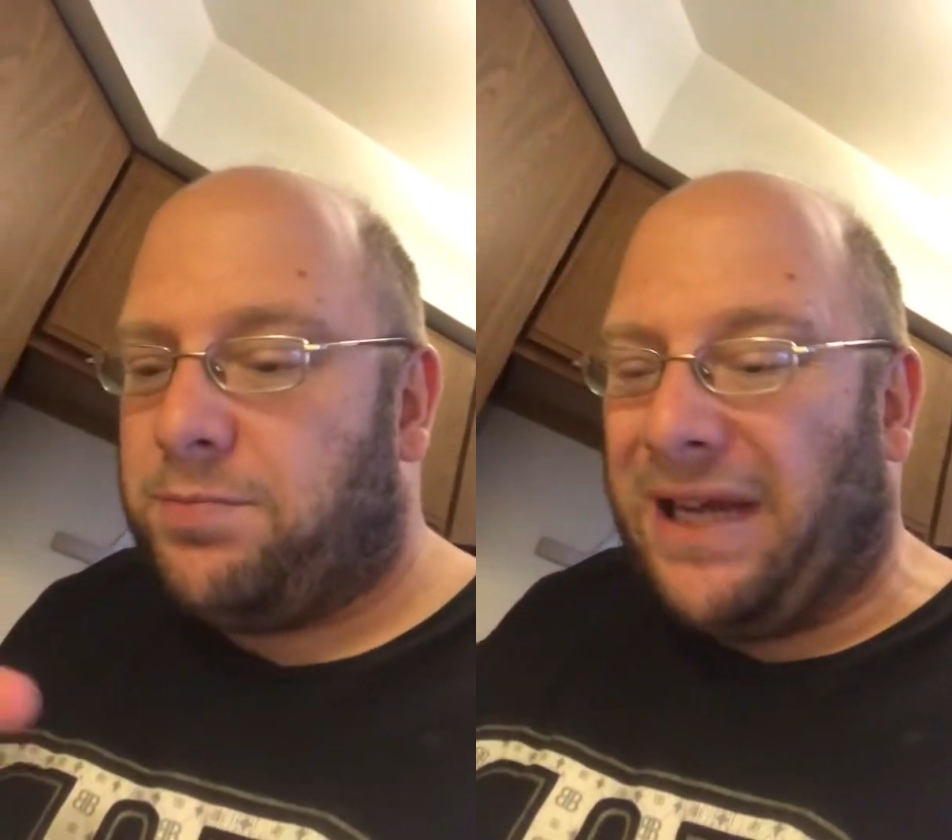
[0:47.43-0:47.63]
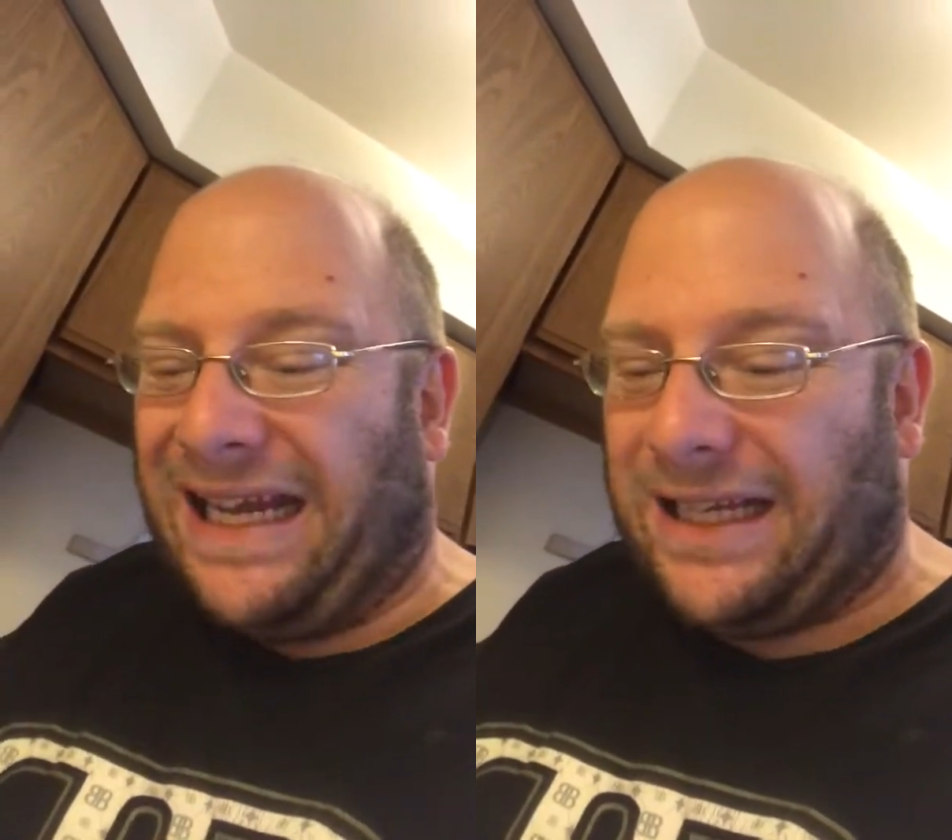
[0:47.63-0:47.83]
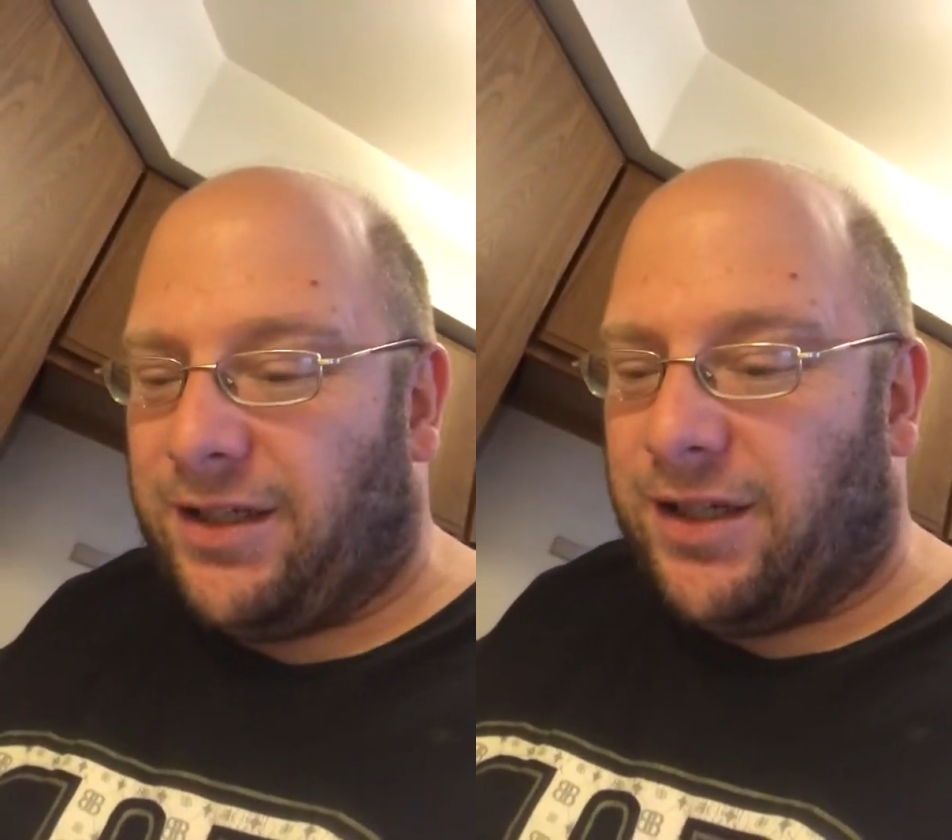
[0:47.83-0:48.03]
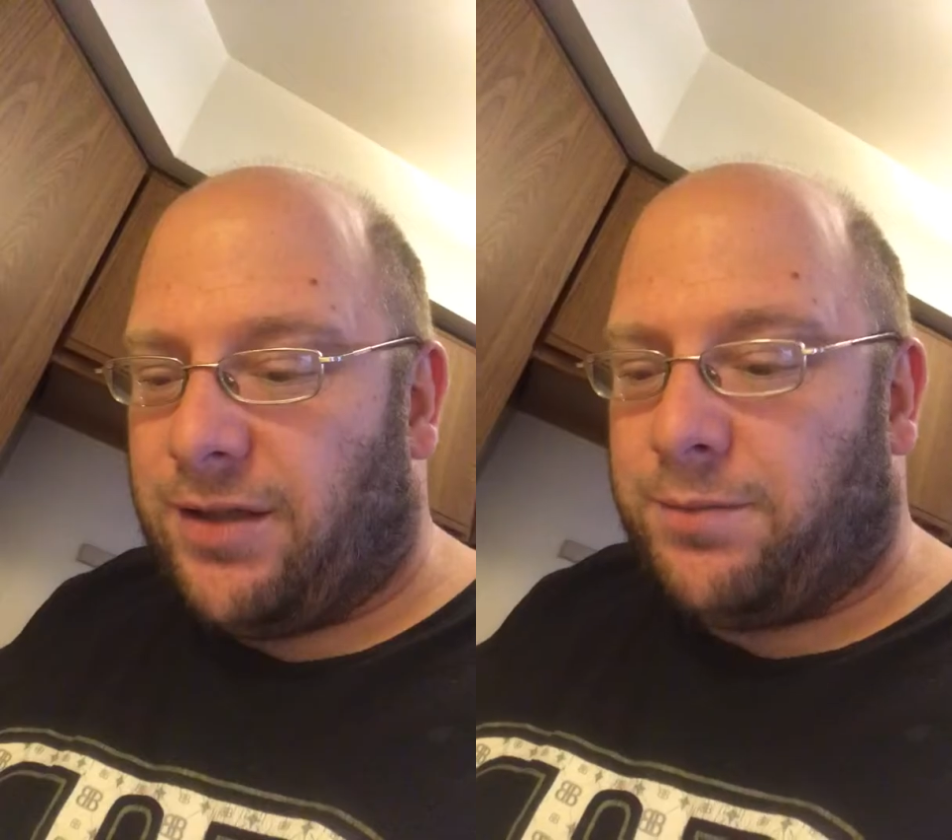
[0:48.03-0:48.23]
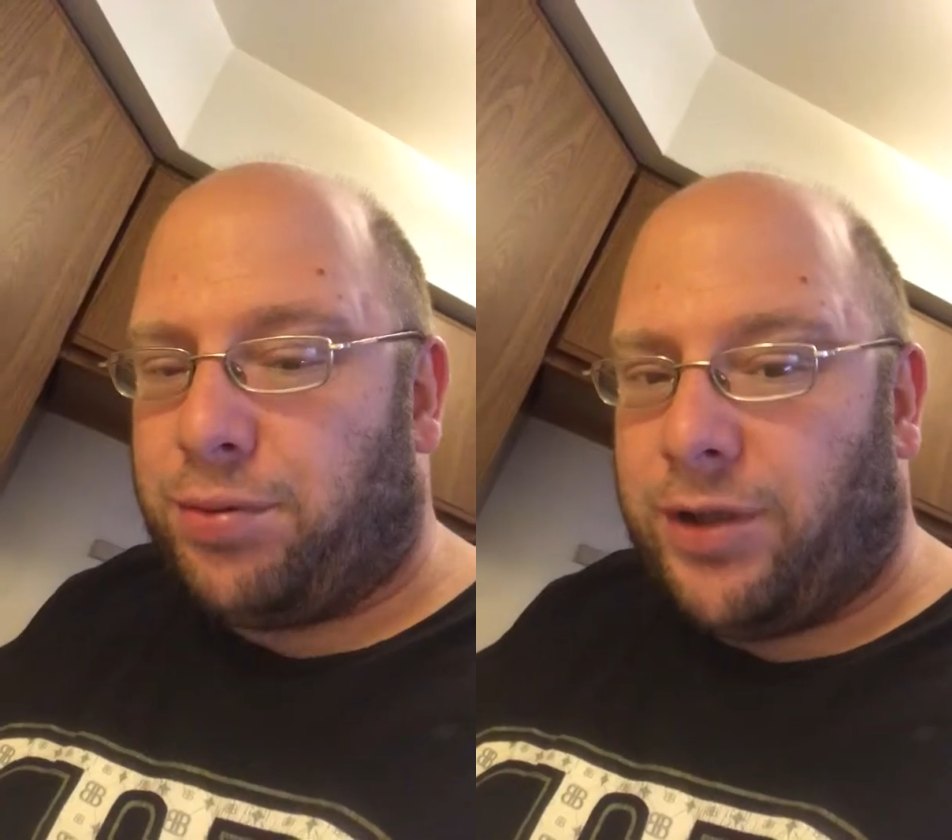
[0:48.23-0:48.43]
pan
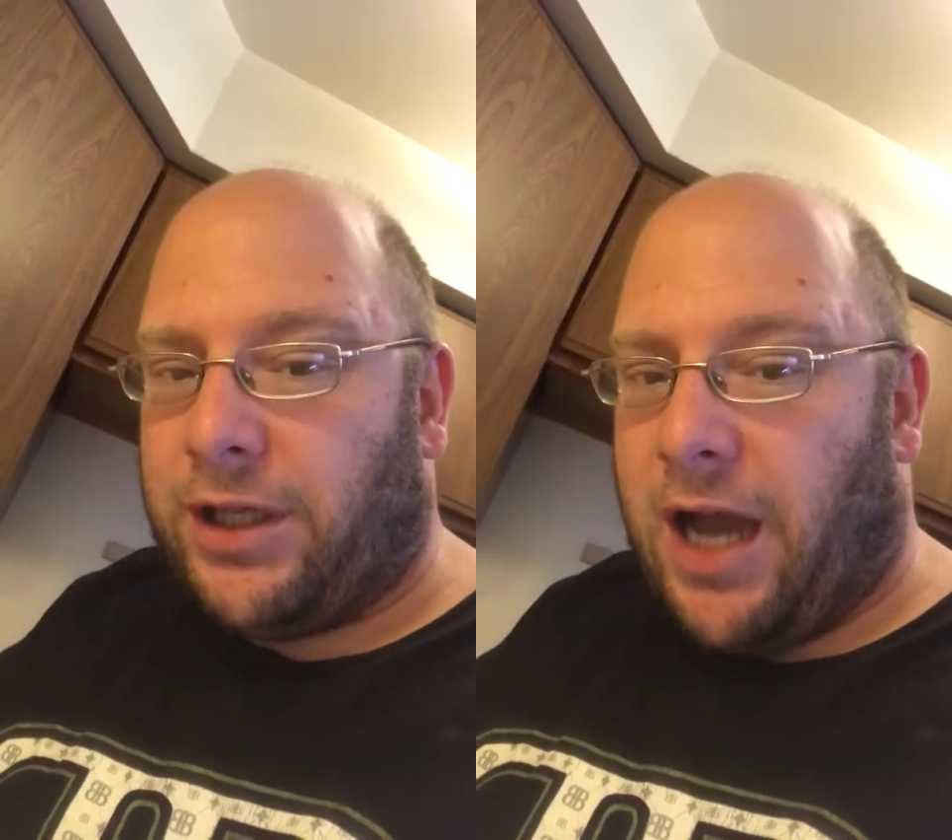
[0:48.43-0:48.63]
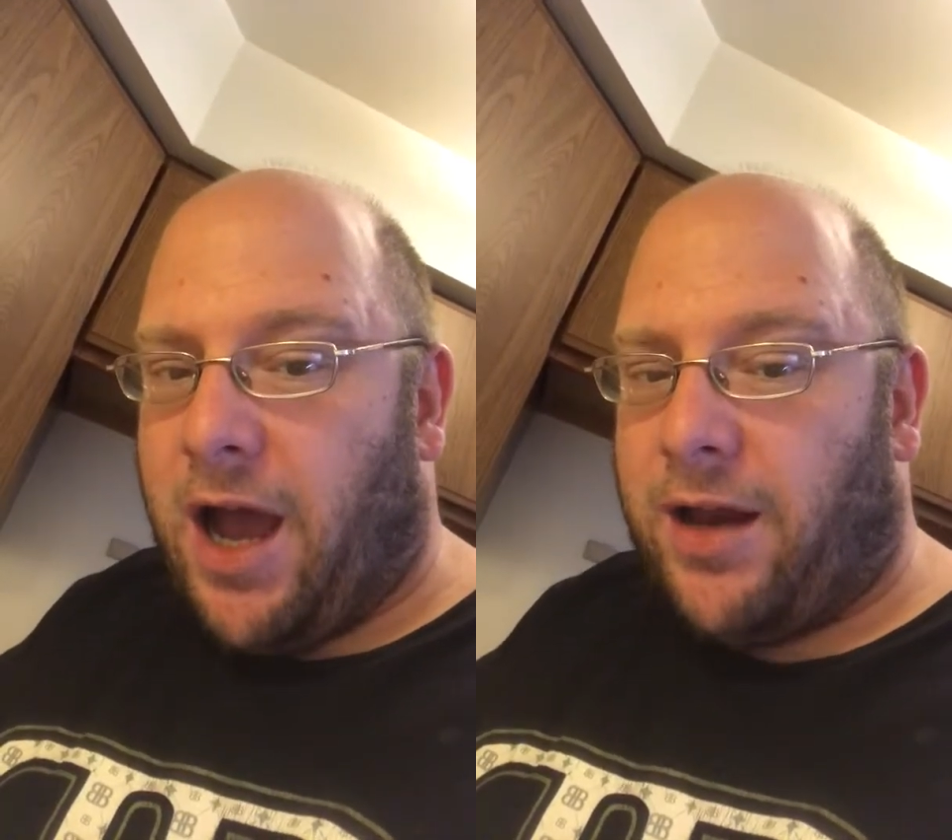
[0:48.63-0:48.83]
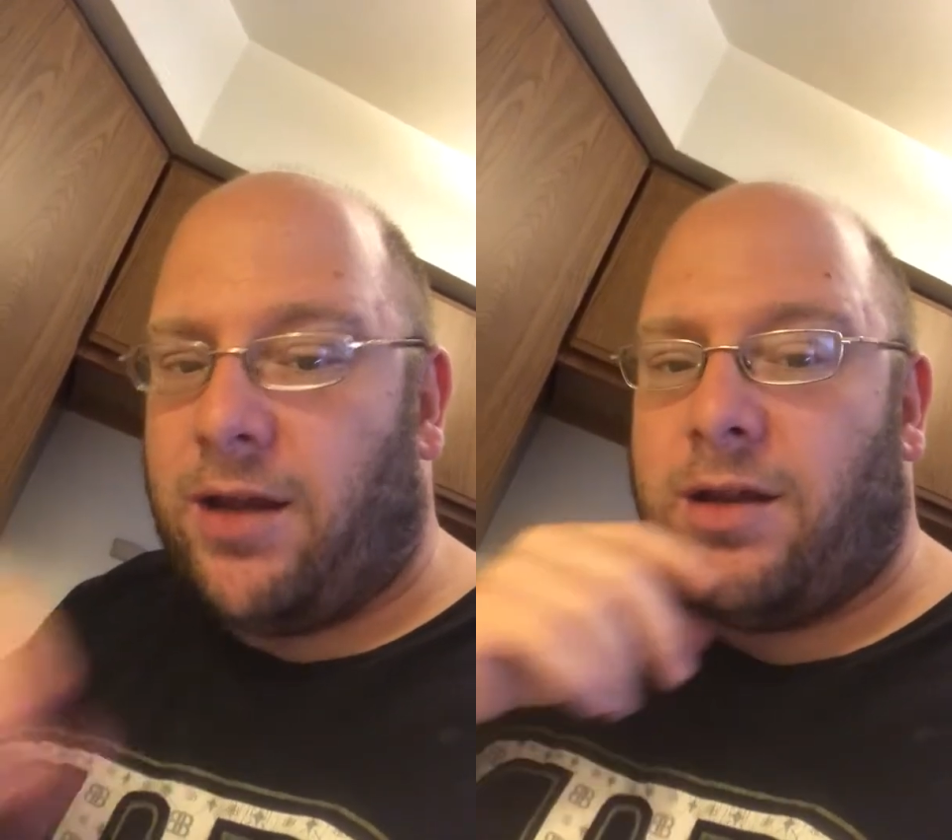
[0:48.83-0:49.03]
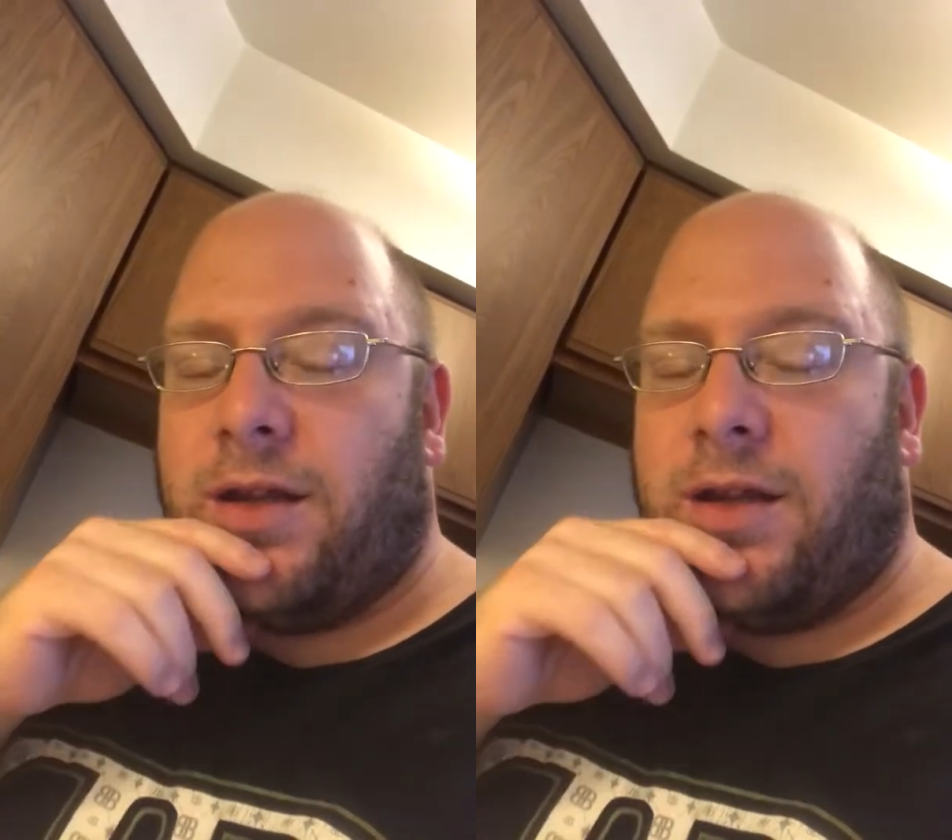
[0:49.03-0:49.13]
get pretty hot.